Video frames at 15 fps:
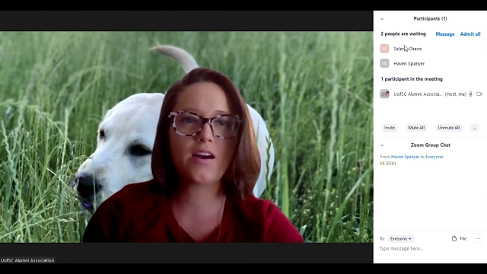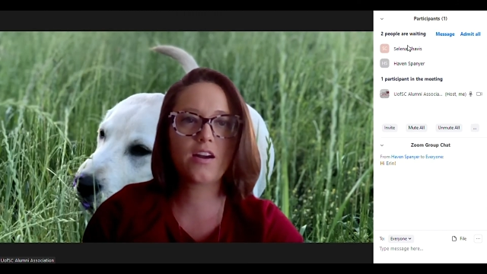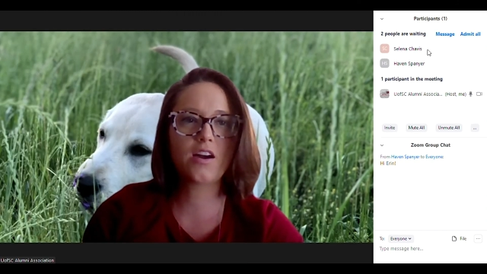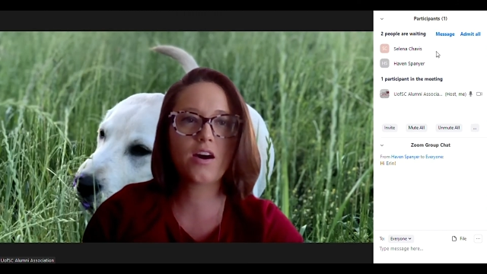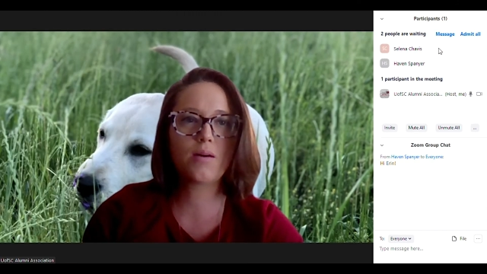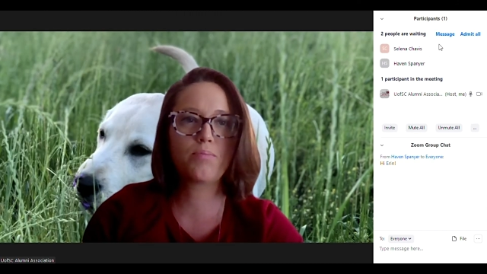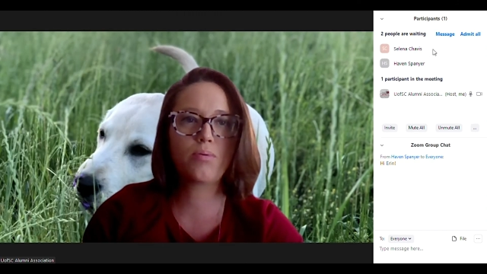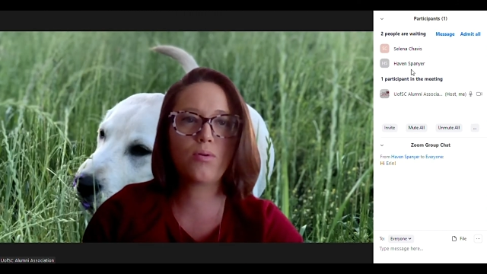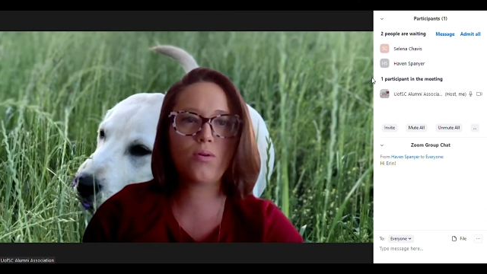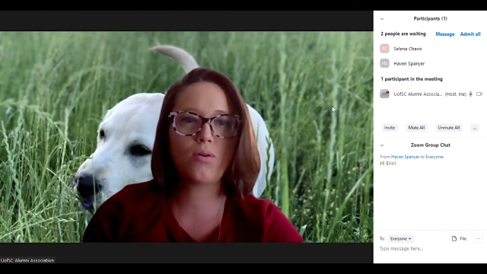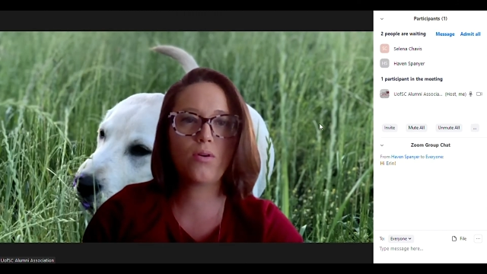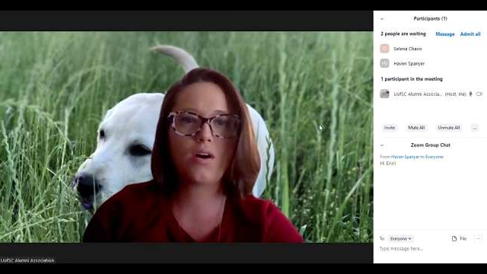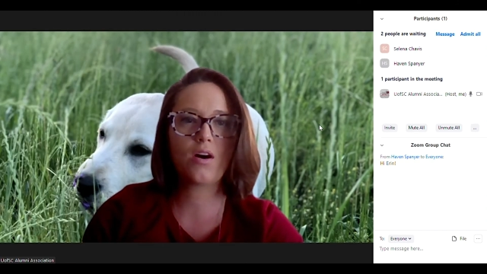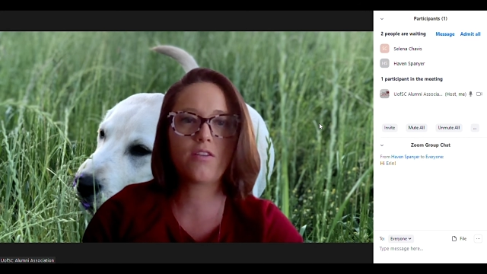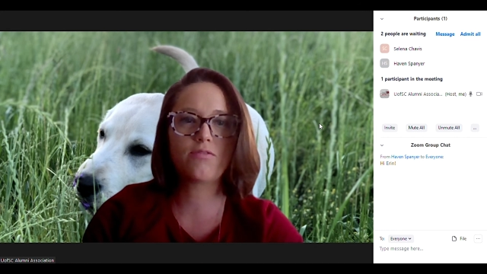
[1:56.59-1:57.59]
a
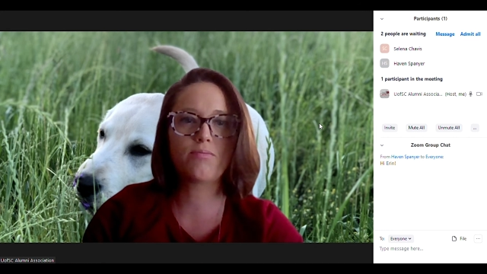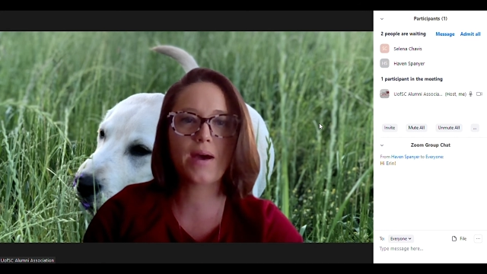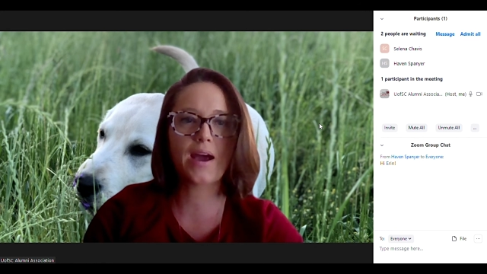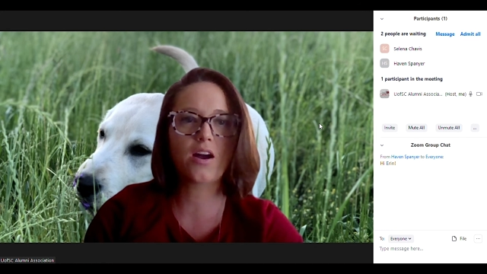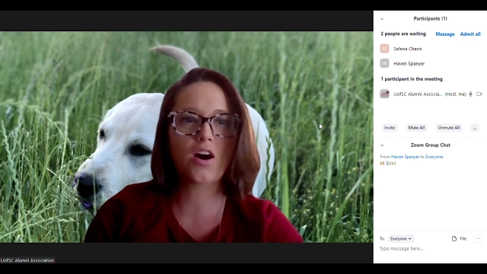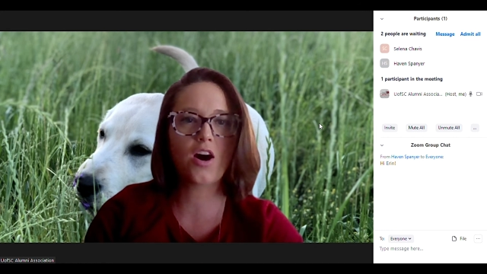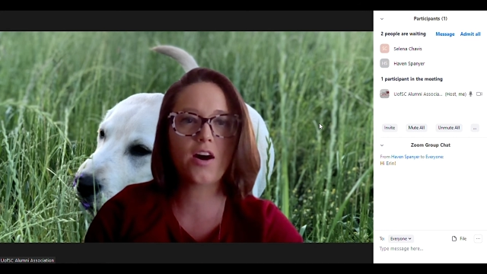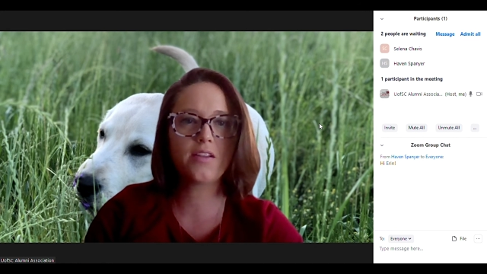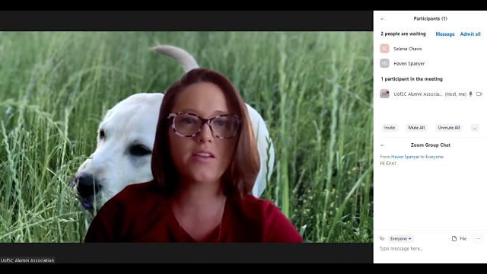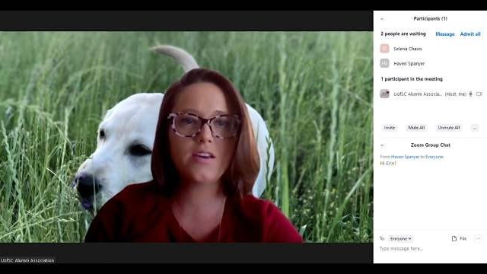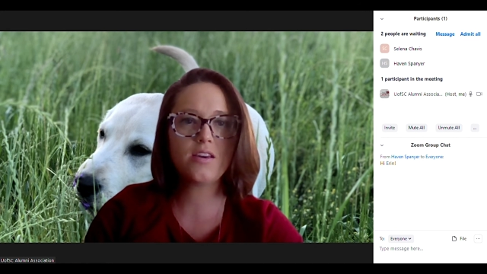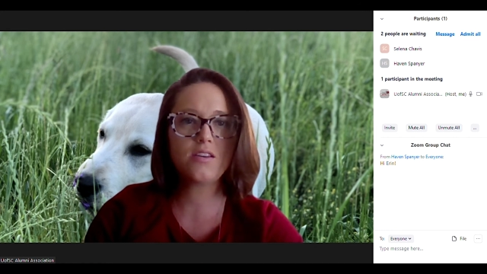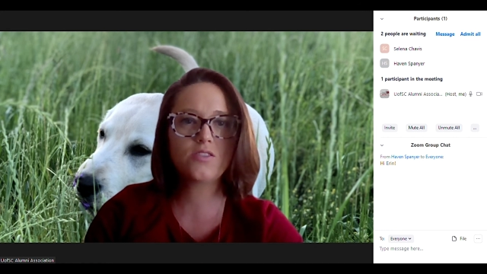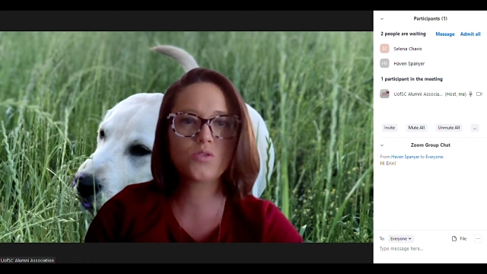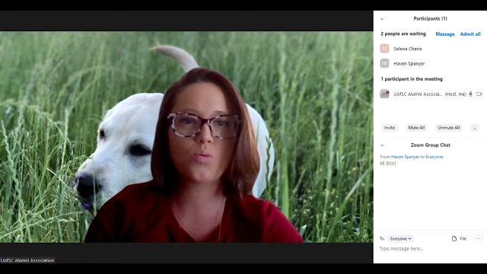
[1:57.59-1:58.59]
couple of my
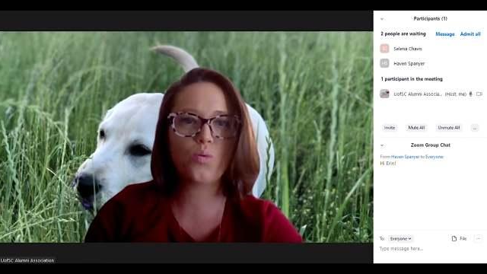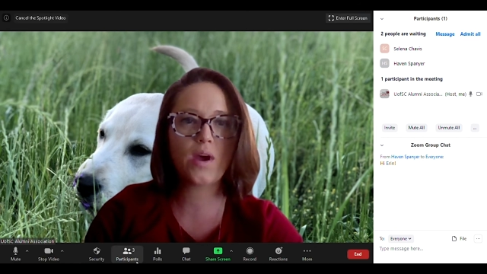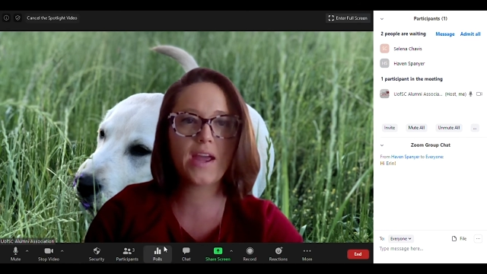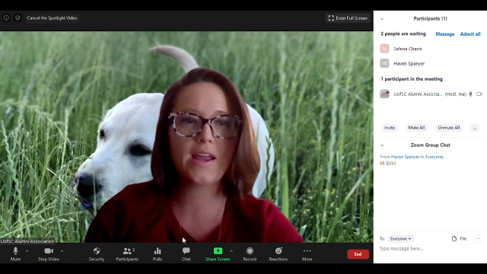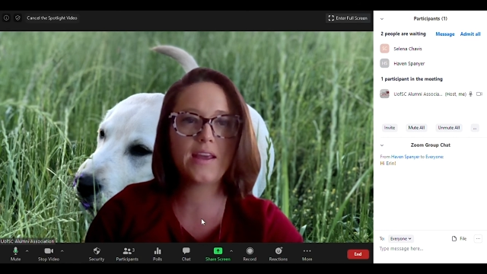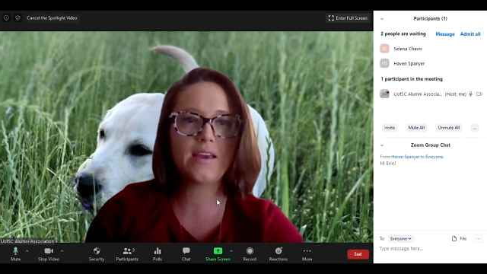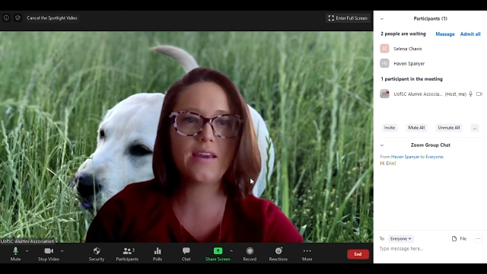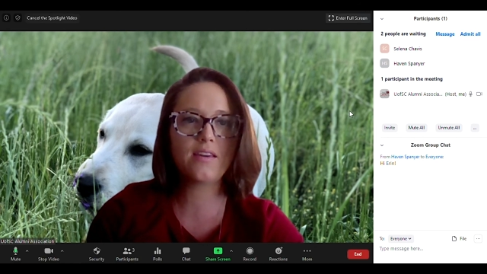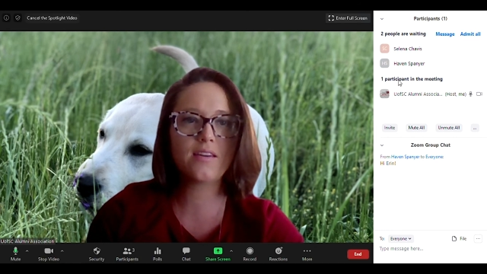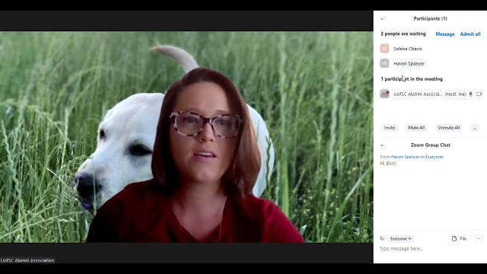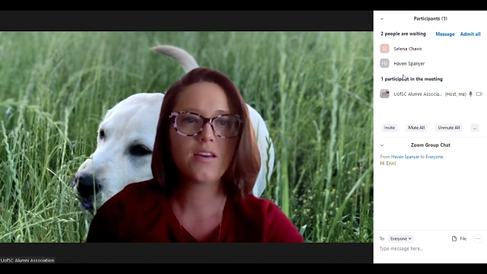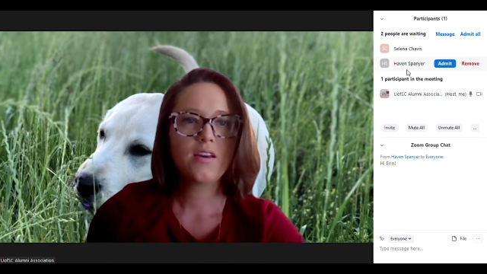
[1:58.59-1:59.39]
colleagues waiting